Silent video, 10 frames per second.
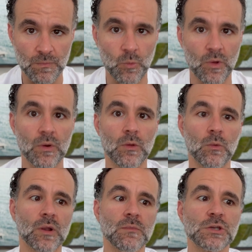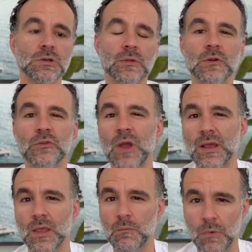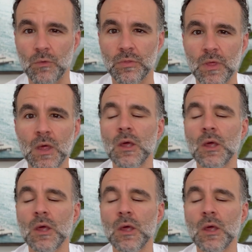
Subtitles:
You want to make sure that you're tracking both.